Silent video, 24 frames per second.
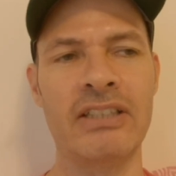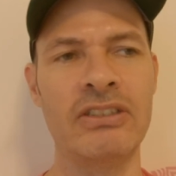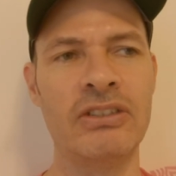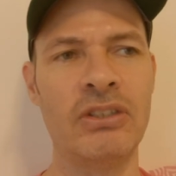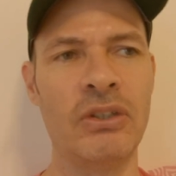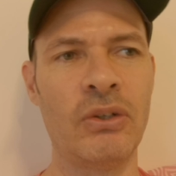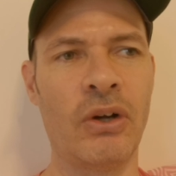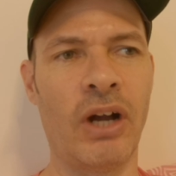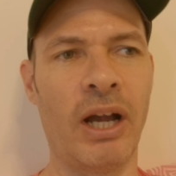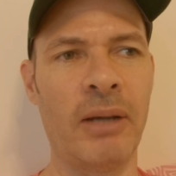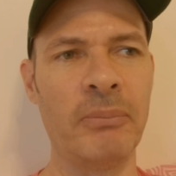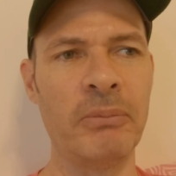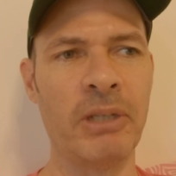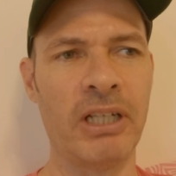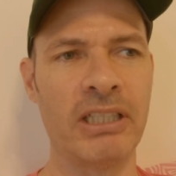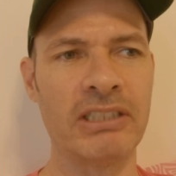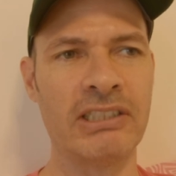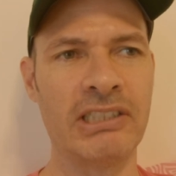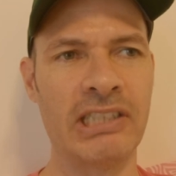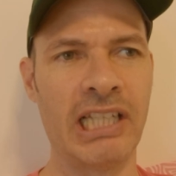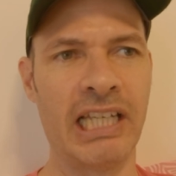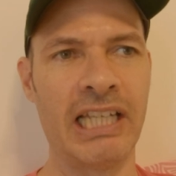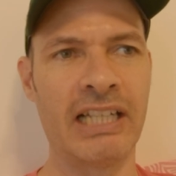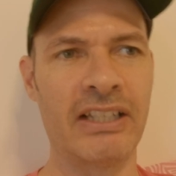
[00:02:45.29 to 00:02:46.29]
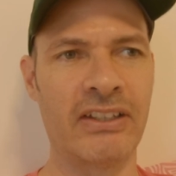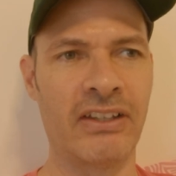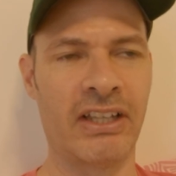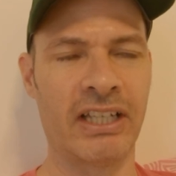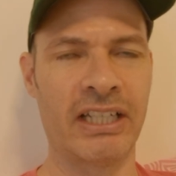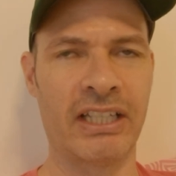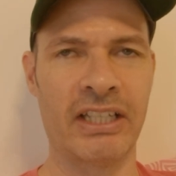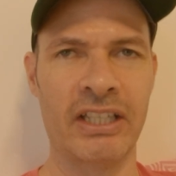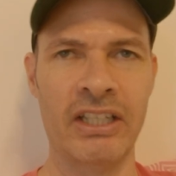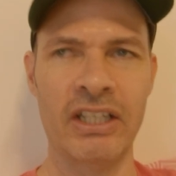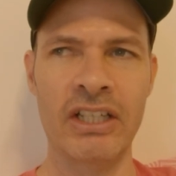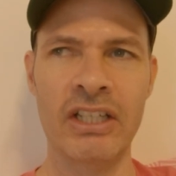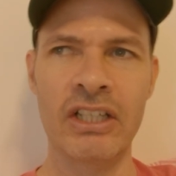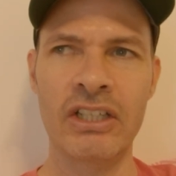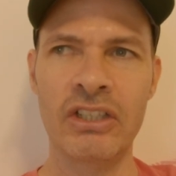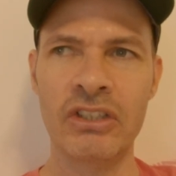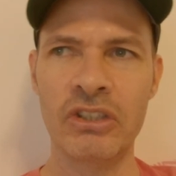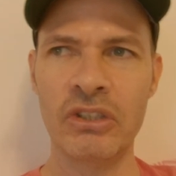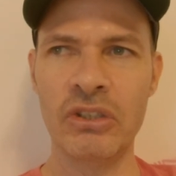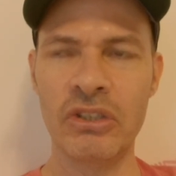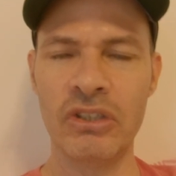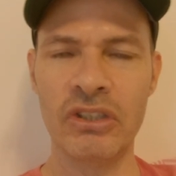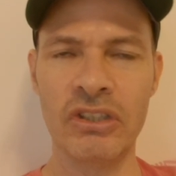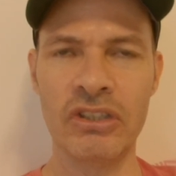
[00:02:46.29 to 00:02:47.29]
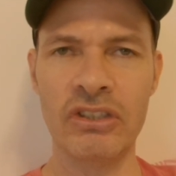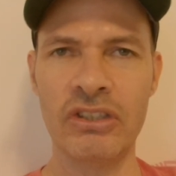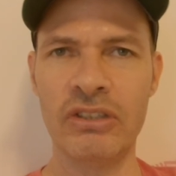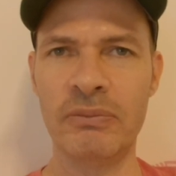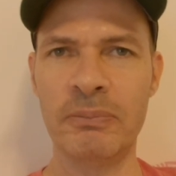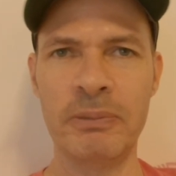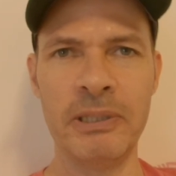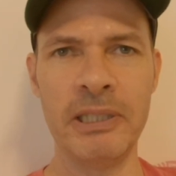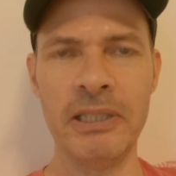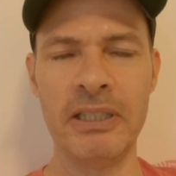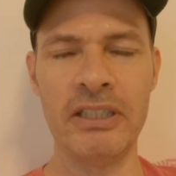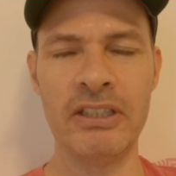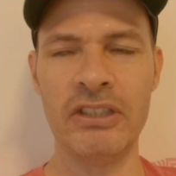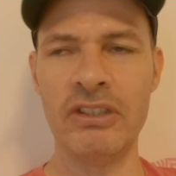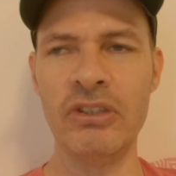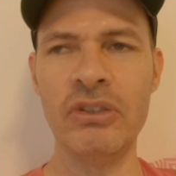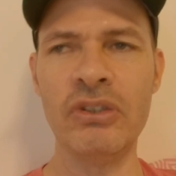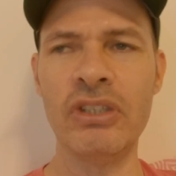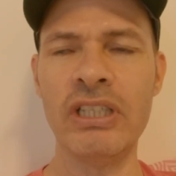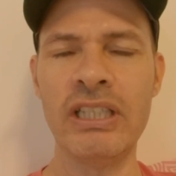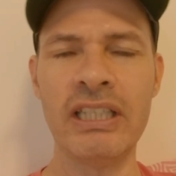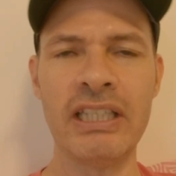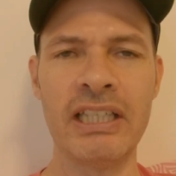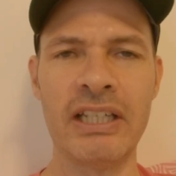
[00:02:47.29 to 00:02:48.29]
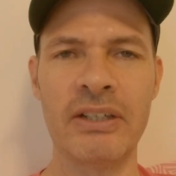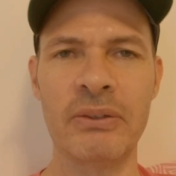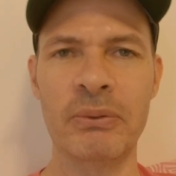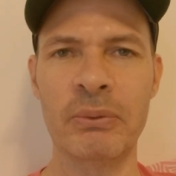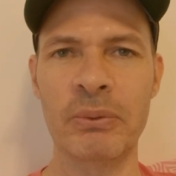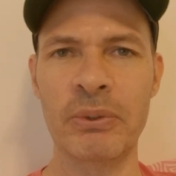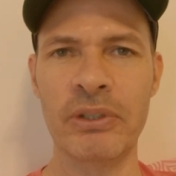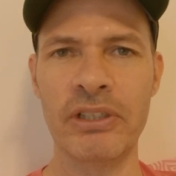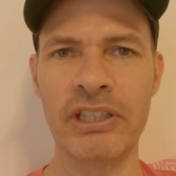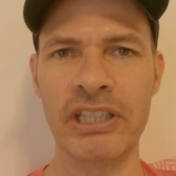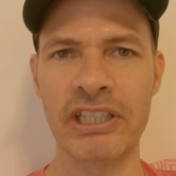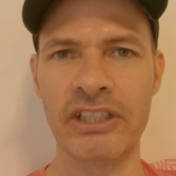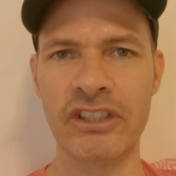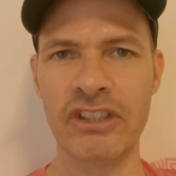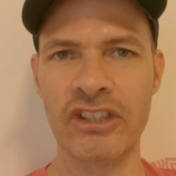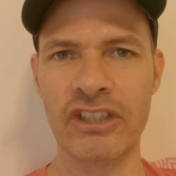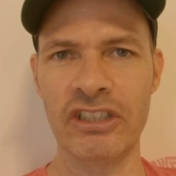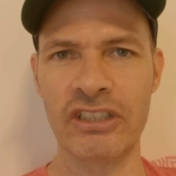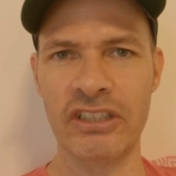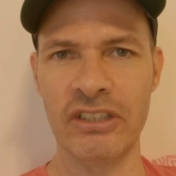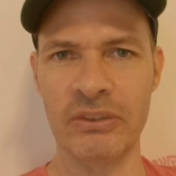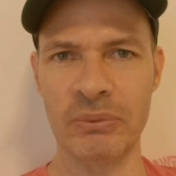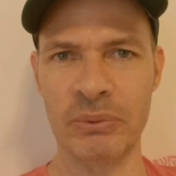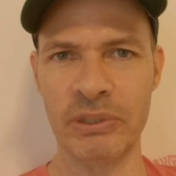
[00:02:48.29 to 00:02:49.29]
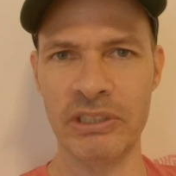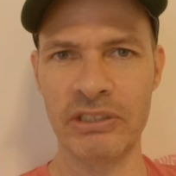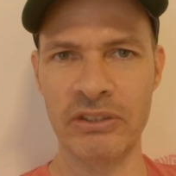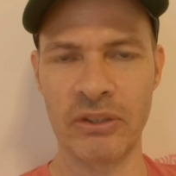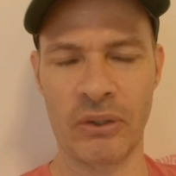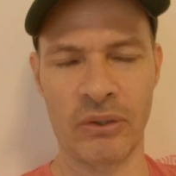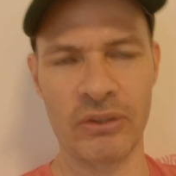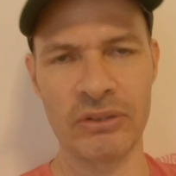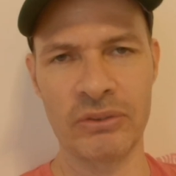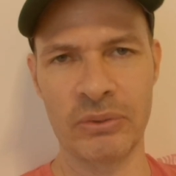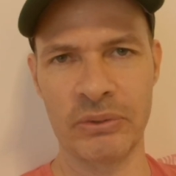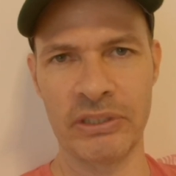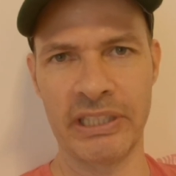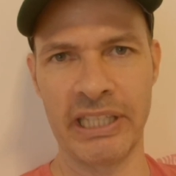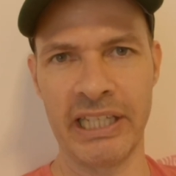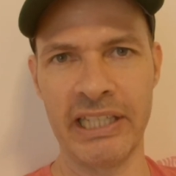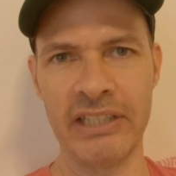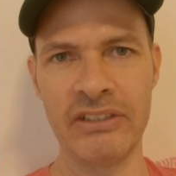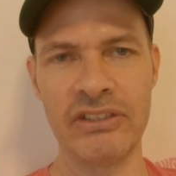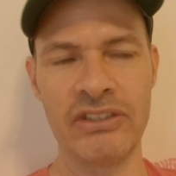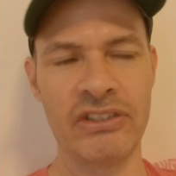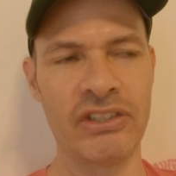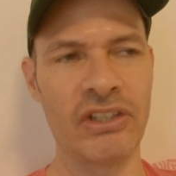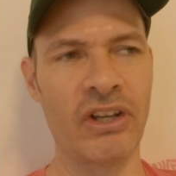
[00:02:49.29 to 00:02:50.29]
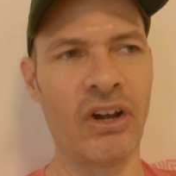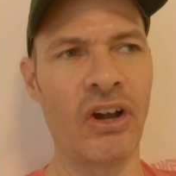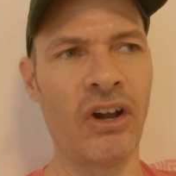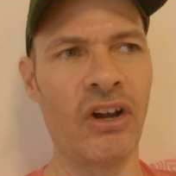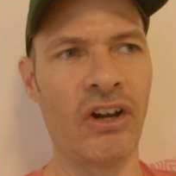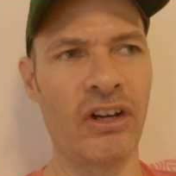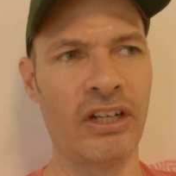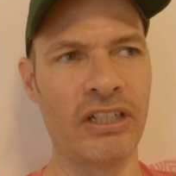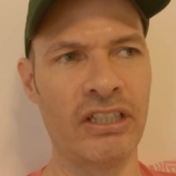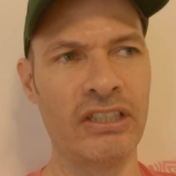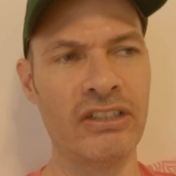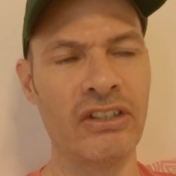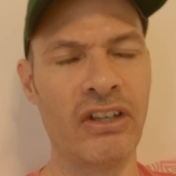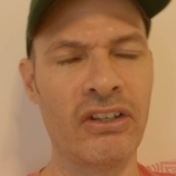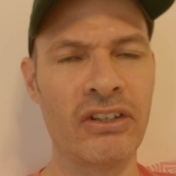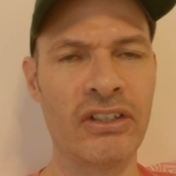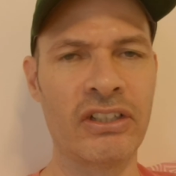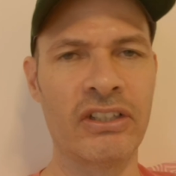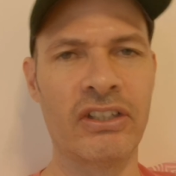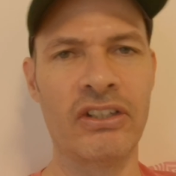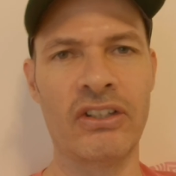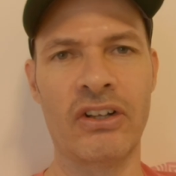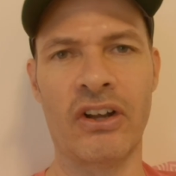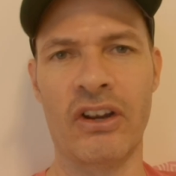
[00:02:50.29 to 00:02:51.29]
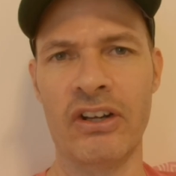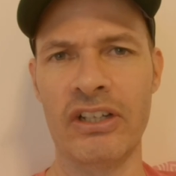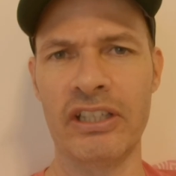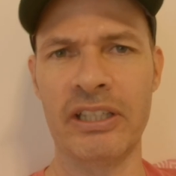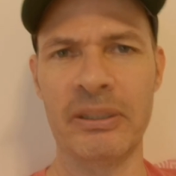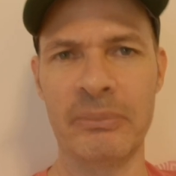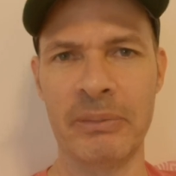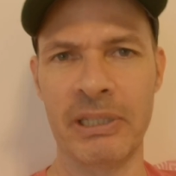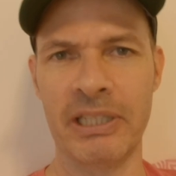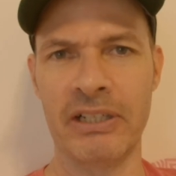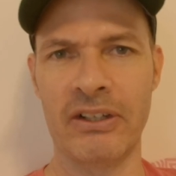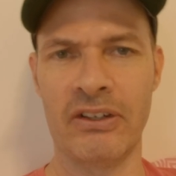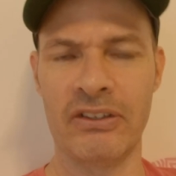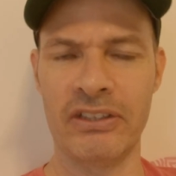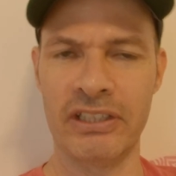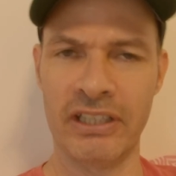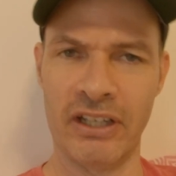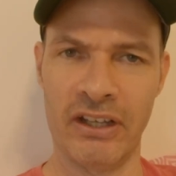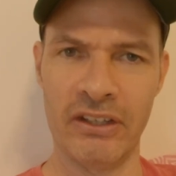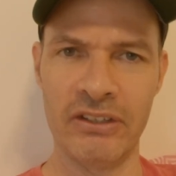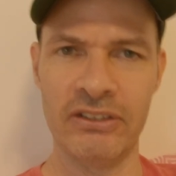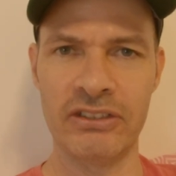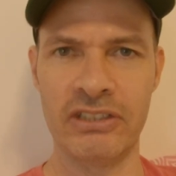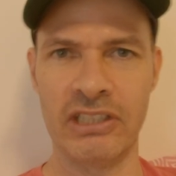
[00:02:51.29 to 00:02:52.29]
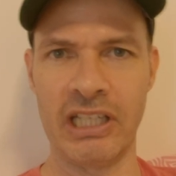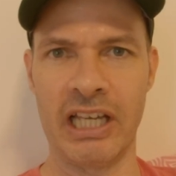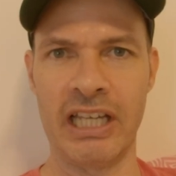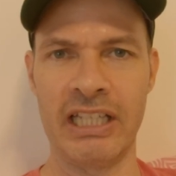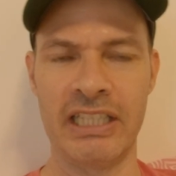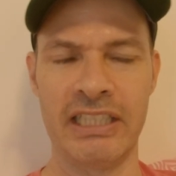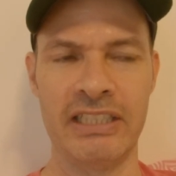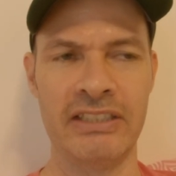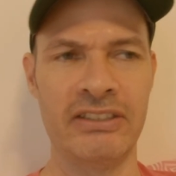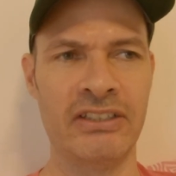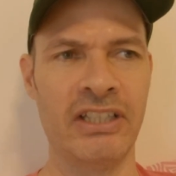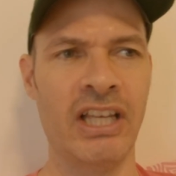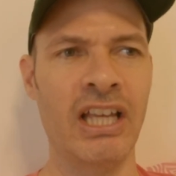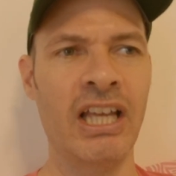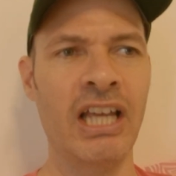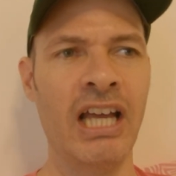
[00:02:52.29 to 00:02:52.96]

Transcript: So I'm not saying like you can get really good results with HDR, and another good argument on the other side is